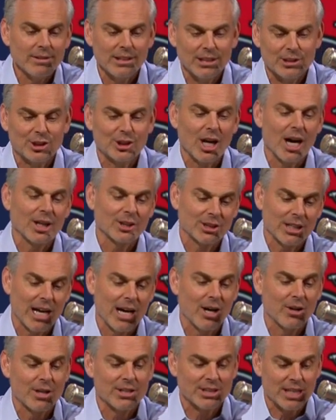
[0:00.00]
Josh
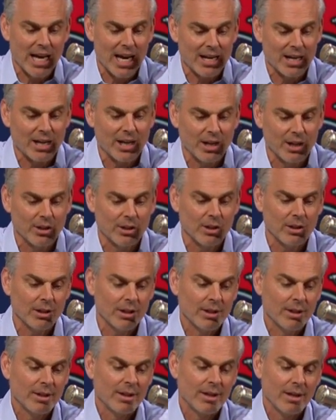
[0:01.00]
Allen and Tannehill,
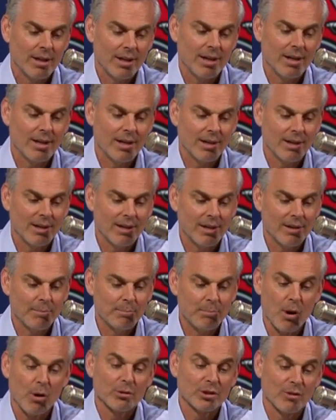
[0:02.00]

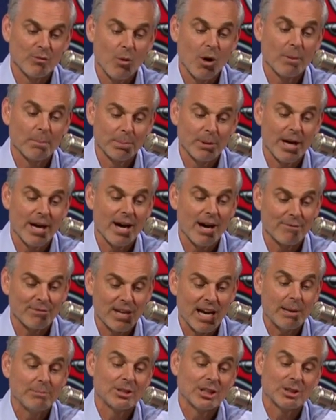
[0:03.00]
both have won playoff
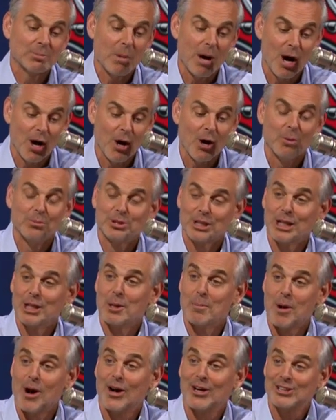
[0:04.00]
games. It's Mahomes and
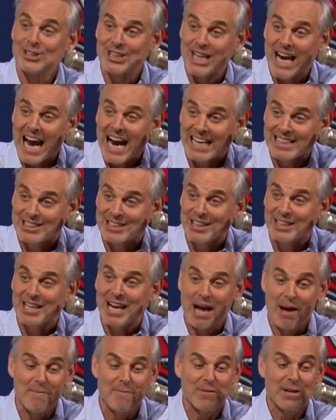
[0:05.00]
Lamar Jackson,
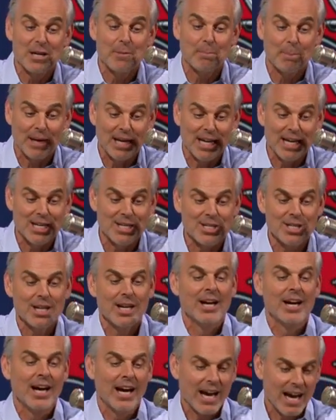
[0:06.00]
MVPs.
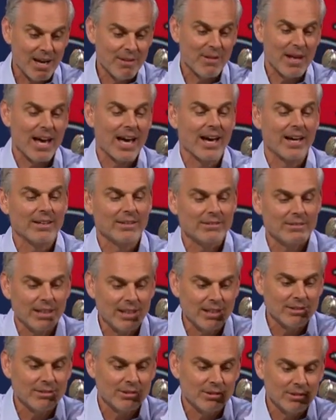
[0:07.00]
And then,
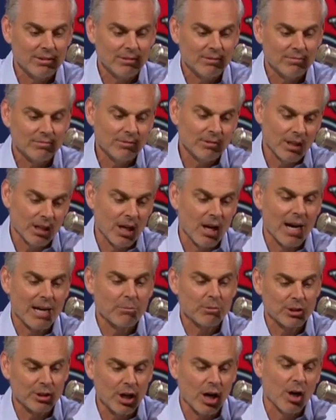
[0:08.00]
you know, I
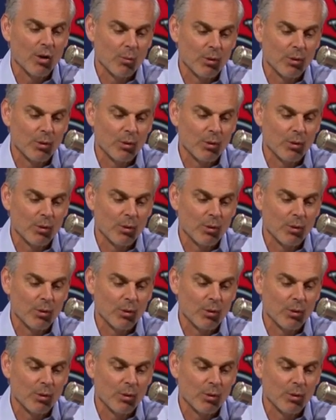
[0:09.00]
would go